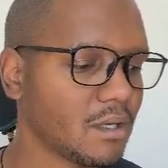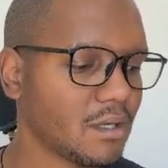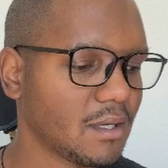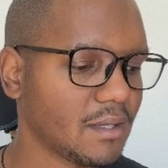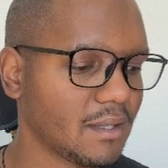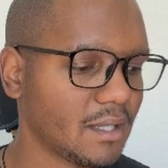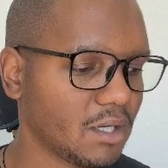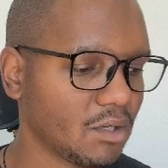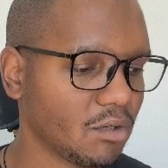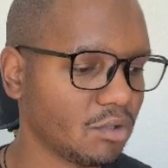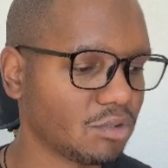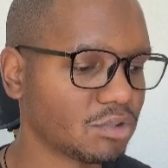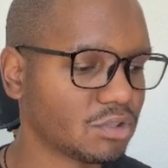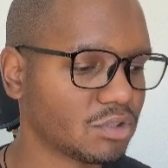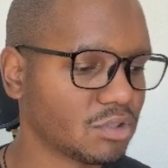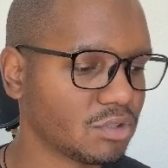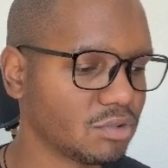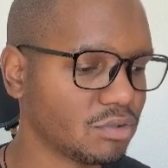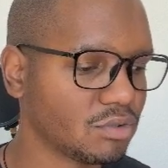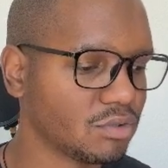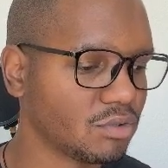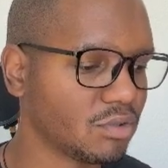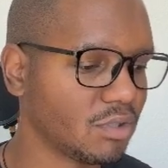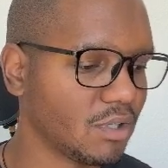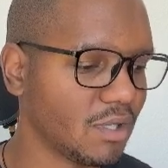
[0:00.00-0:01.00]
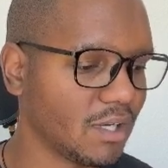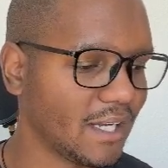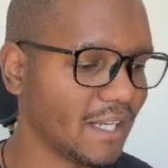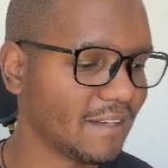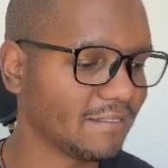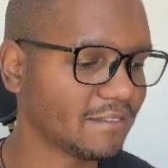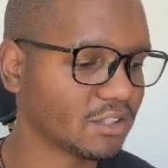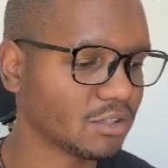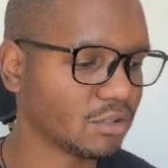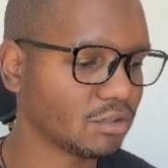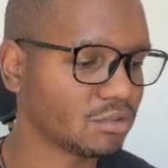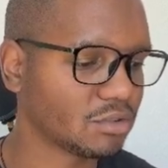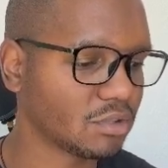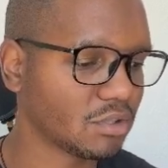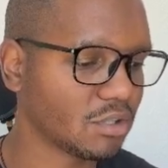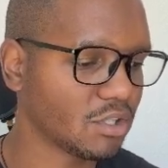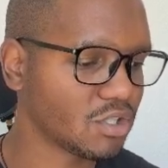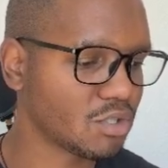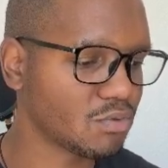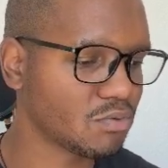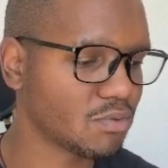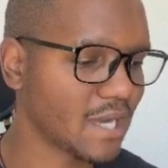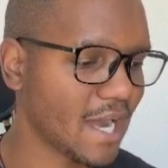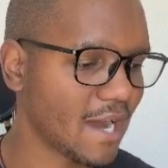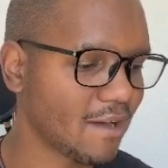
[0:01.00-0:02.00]
Then left onto the
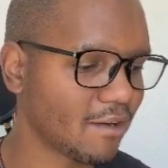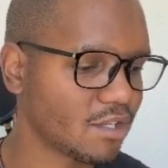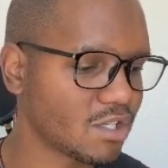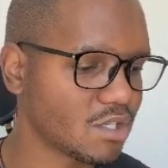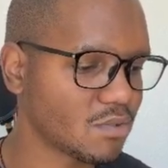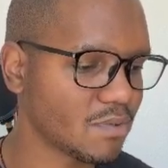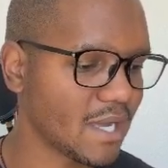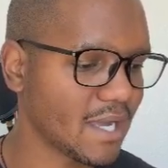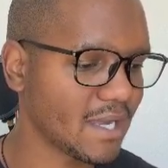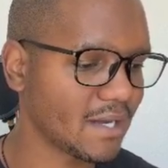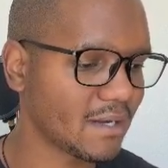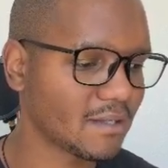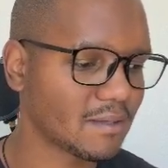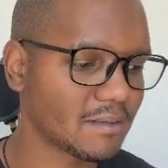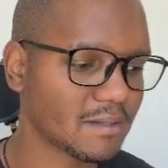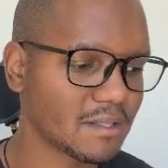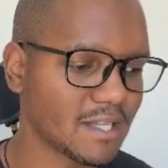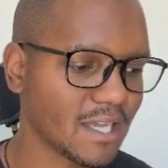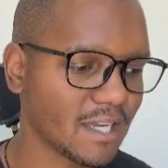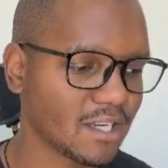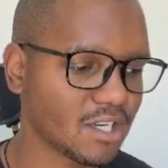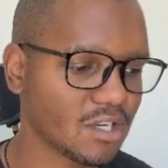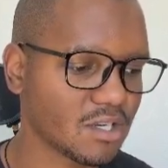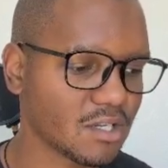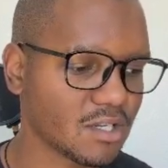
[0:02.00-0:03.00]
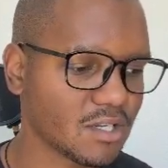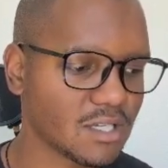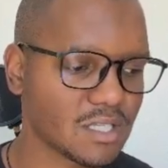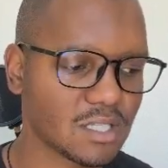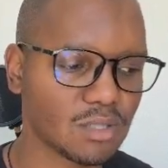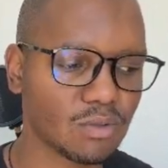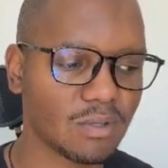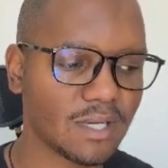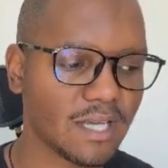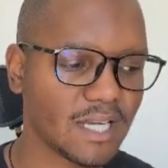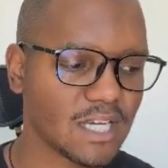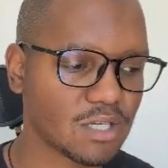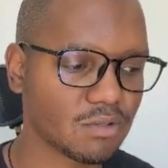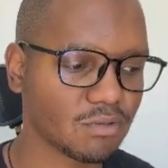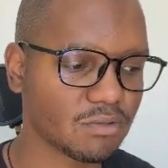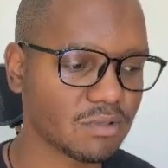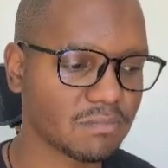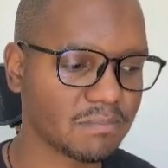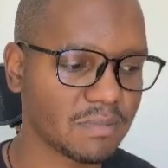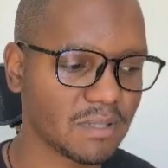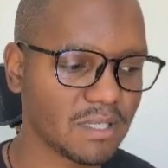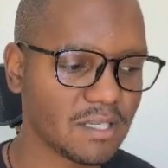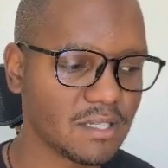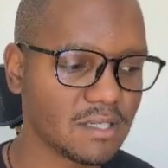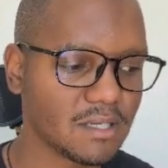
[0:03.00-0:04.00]
dual carriageway. This section is still national
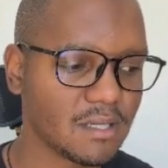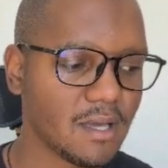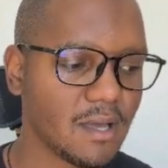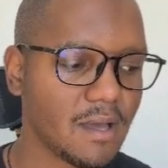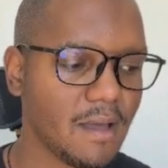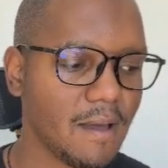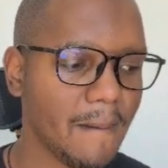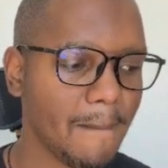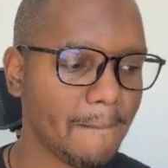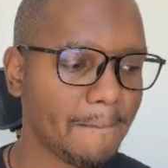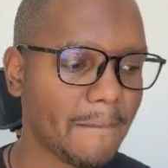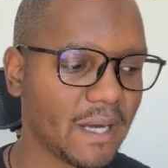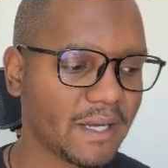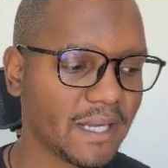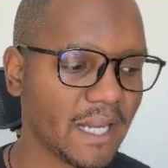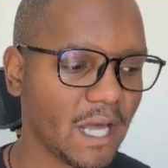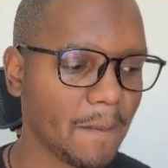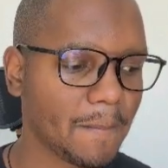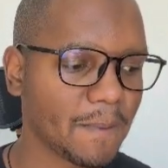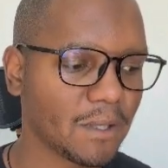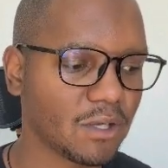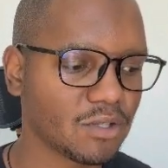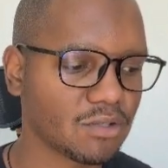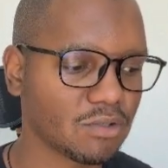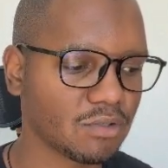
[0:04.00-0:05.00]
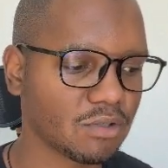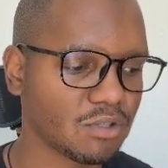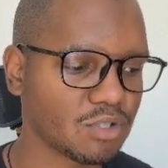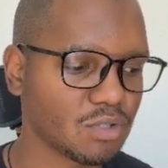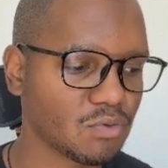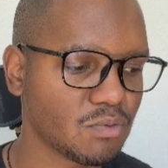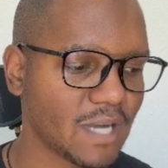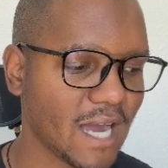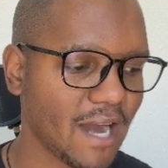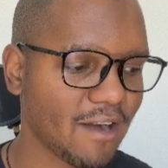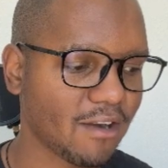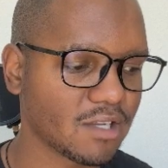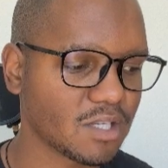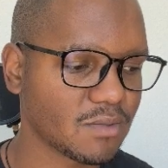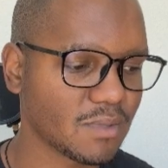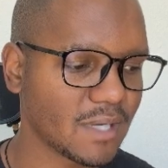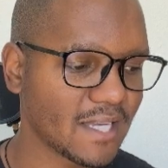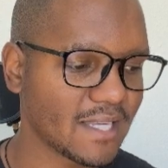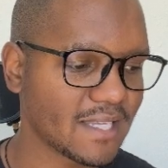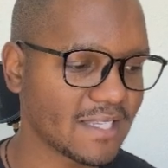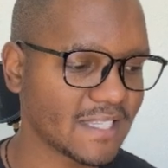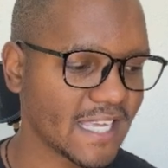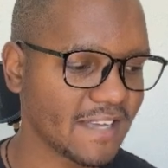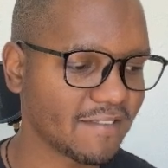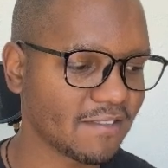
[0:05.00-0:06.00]
speed, but now because of the dual carriageway,
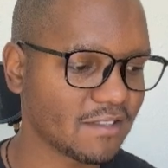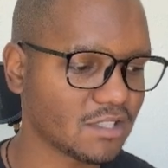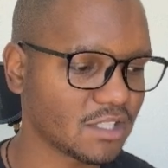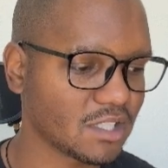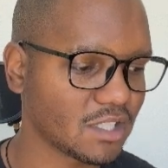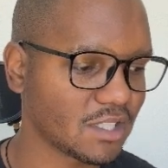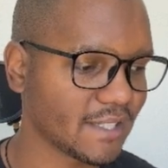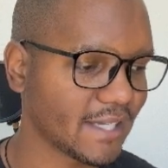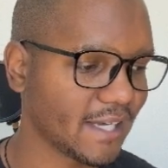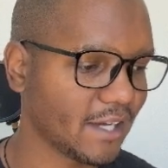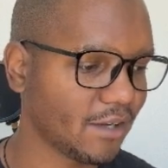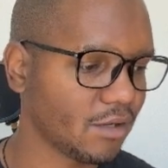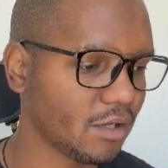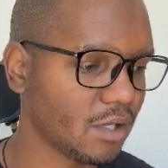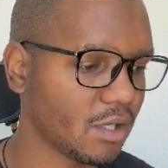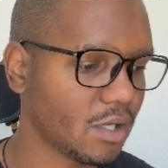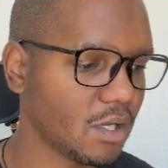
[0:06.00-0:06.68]
it's 70 now.